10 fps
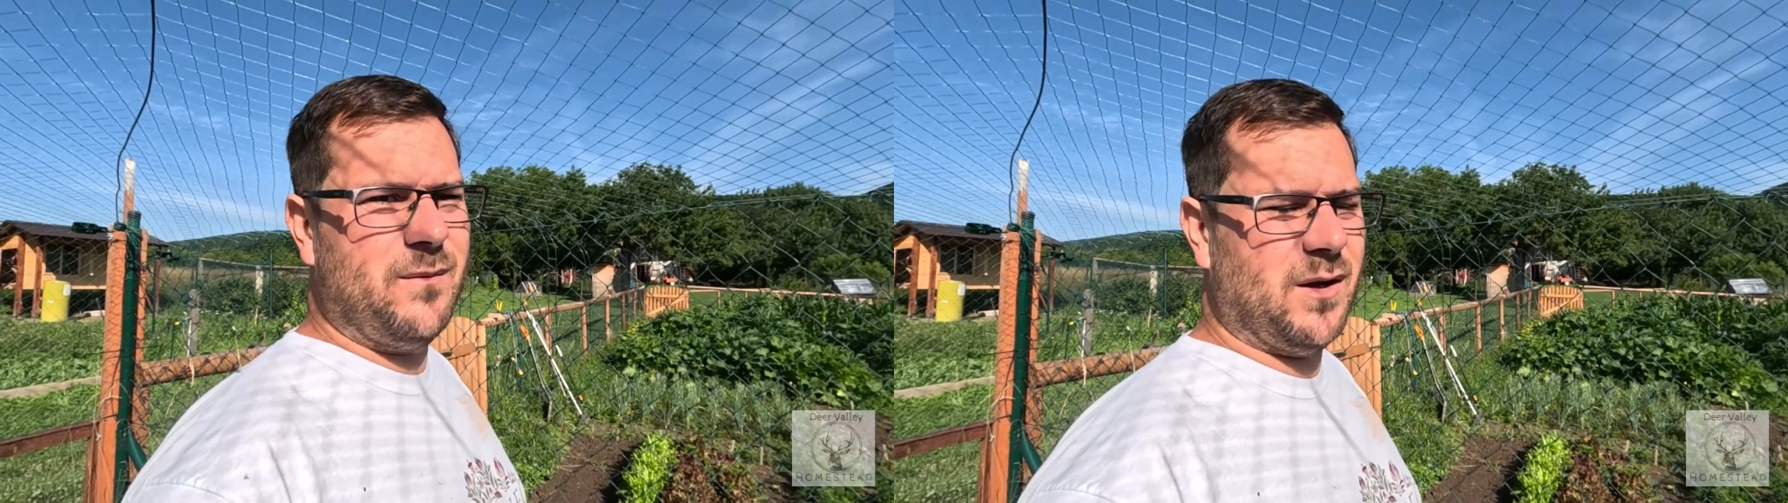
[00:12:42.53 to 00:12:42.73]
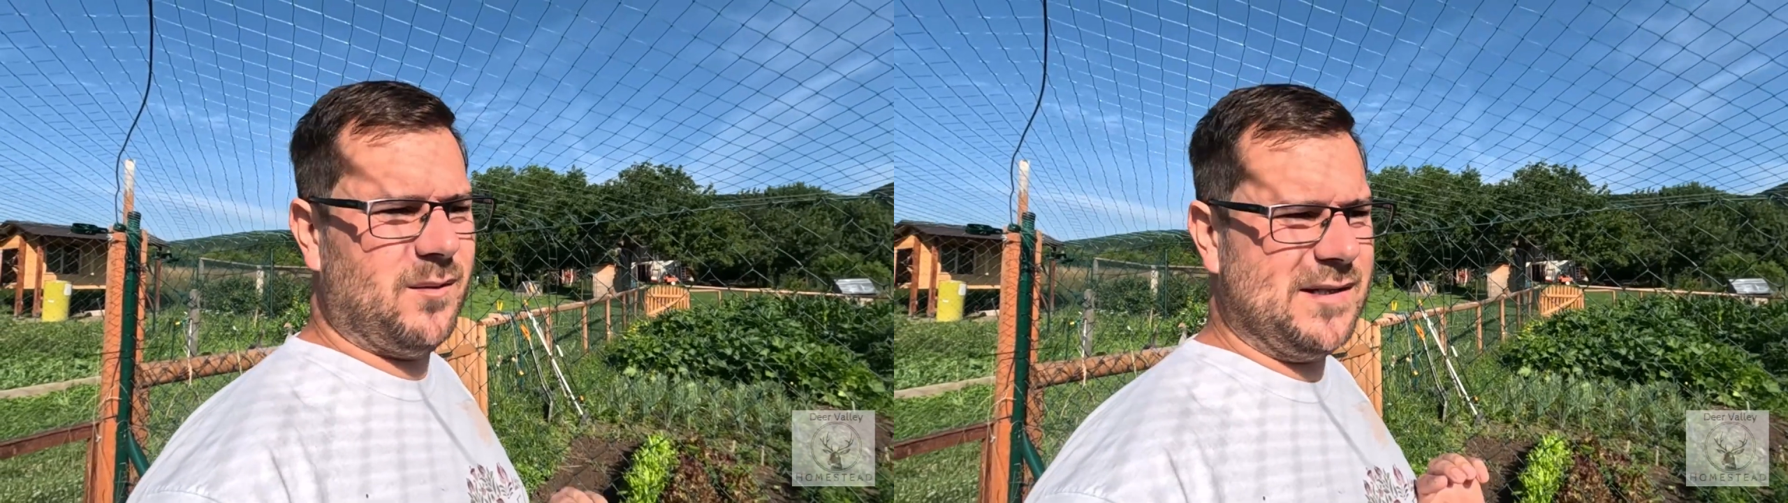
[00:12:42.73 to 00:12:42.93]

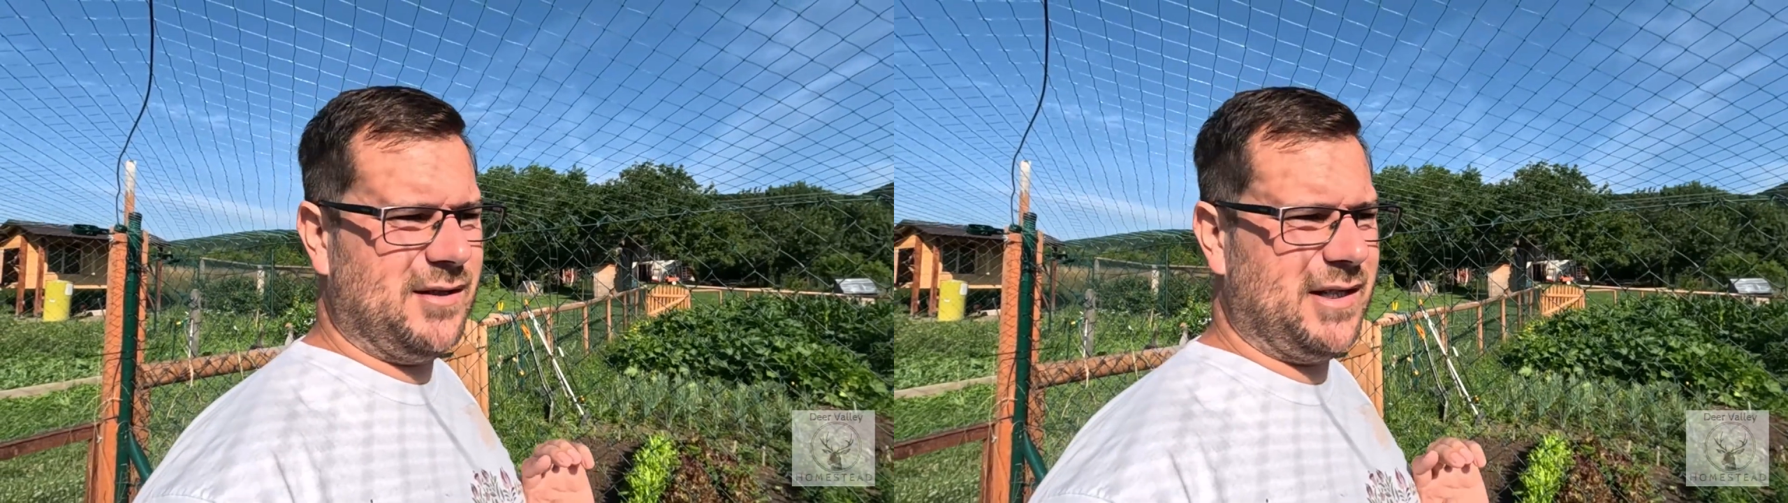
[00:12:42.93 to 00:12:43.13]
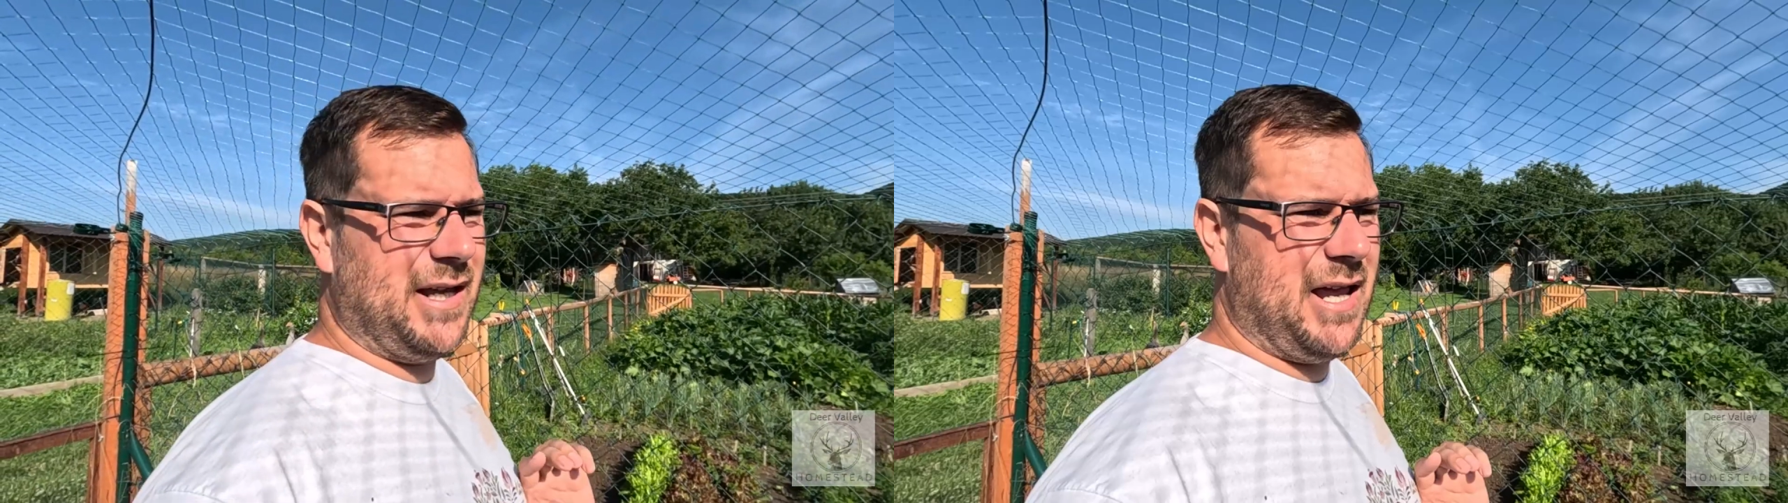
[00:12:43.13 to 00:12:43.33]
when I was
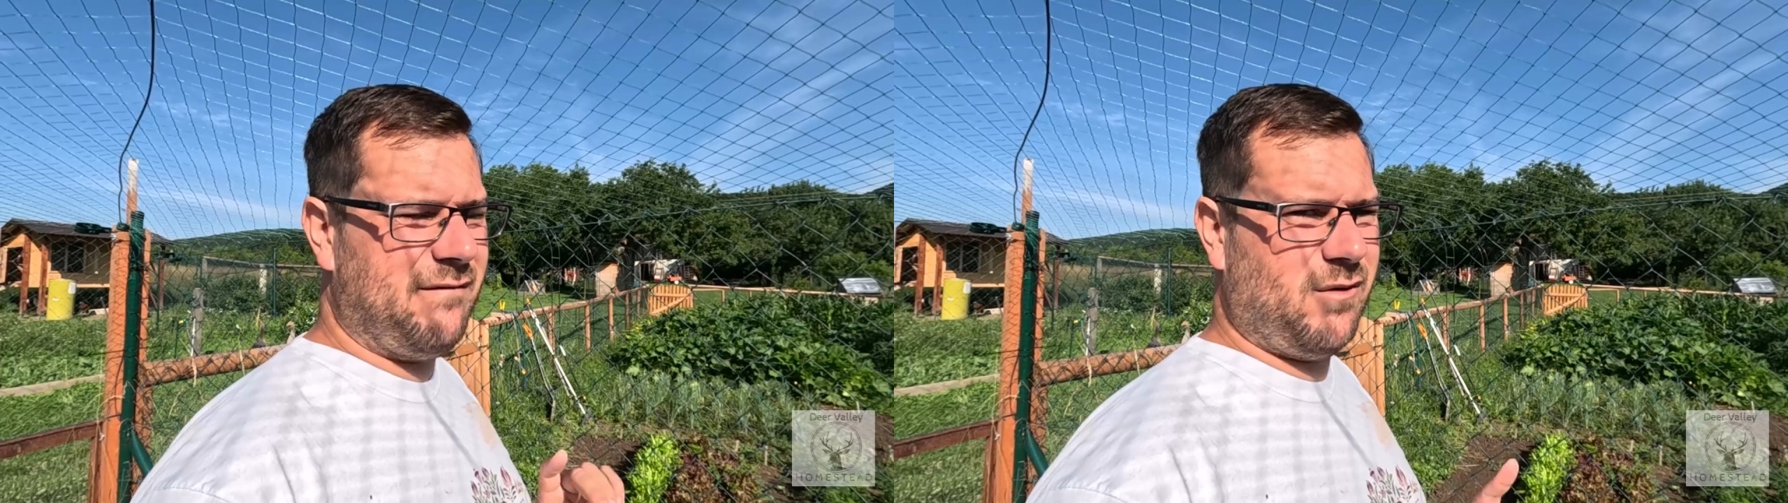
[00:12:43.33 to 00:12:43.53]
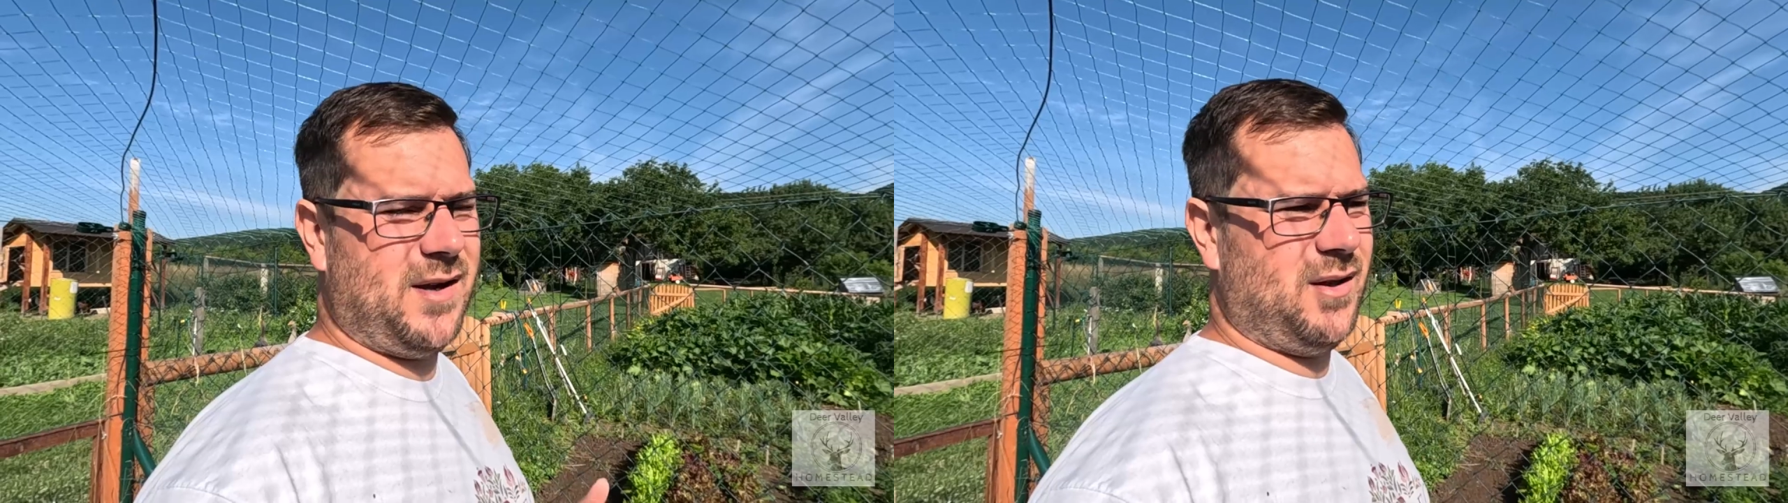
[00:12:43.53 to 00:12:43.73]
locking
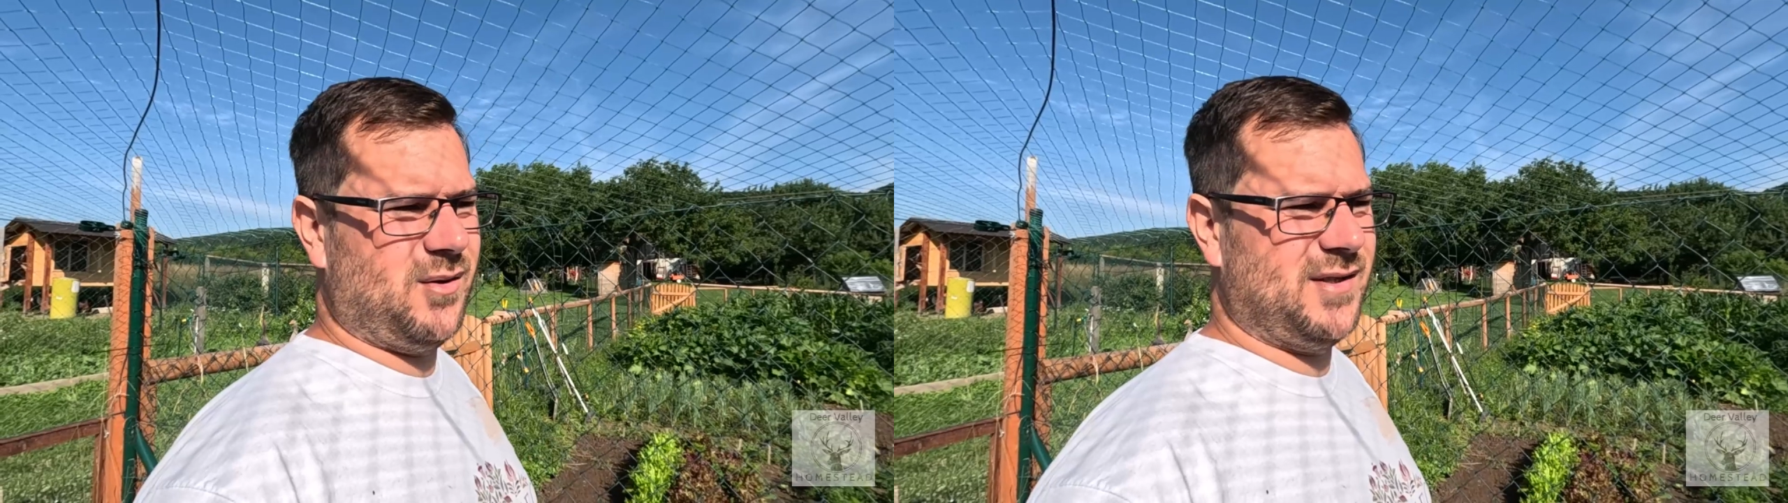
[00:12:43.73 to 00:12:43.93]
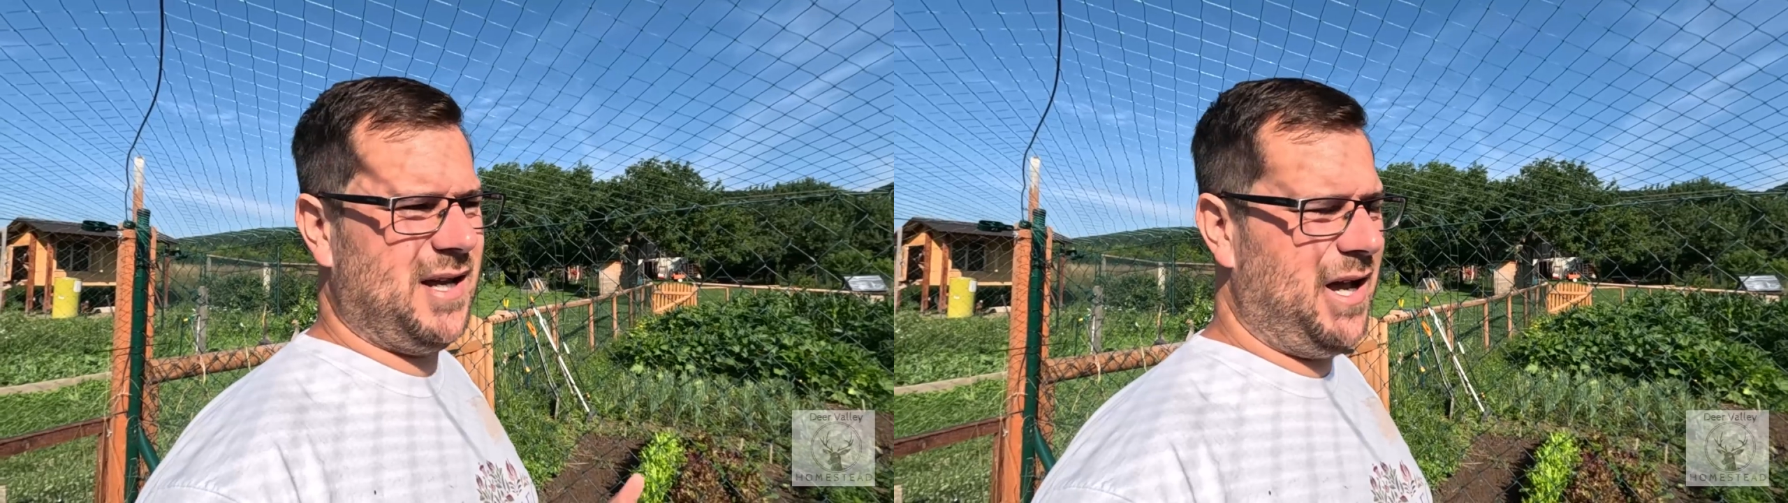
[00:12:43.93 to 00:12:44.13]
everyone
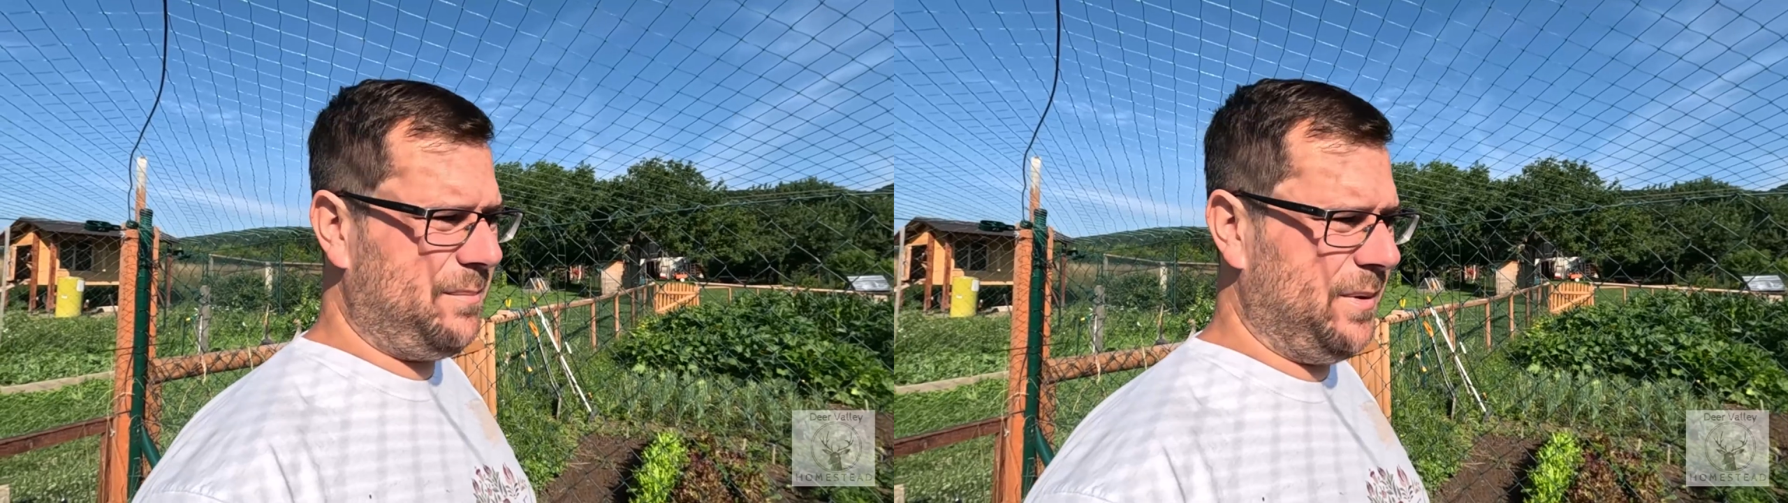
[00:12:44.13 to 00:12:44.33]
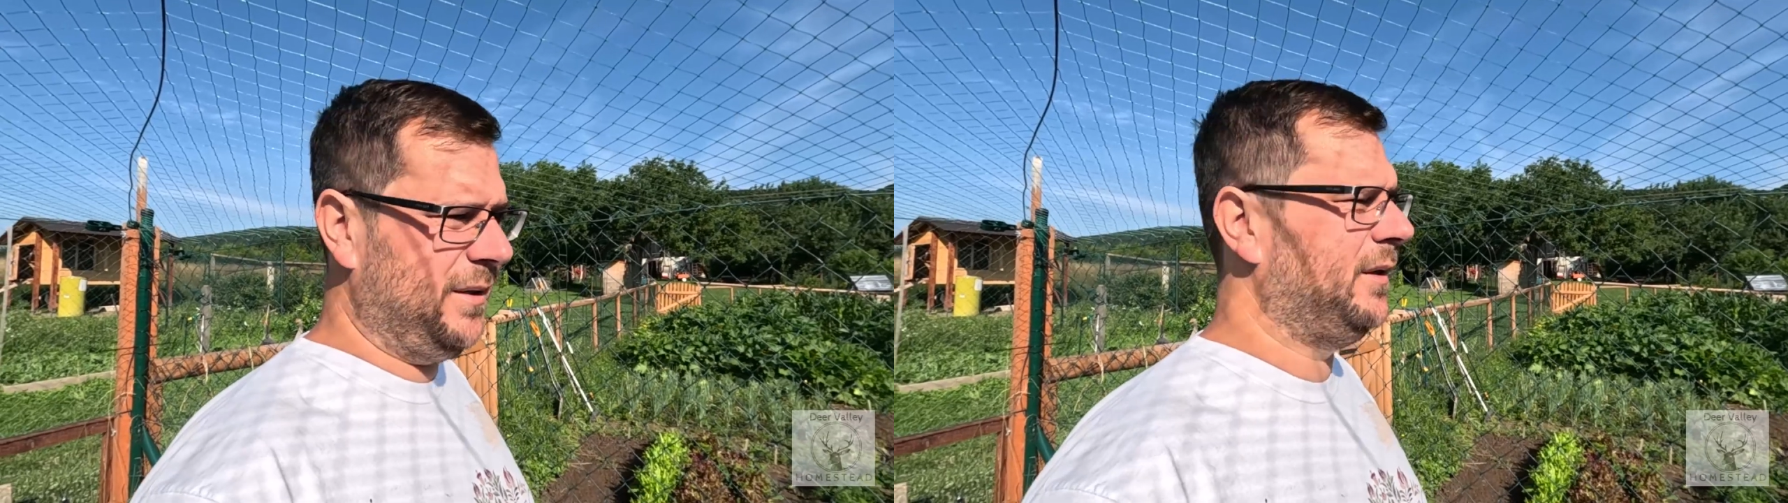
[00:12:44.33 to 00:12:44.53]
else up,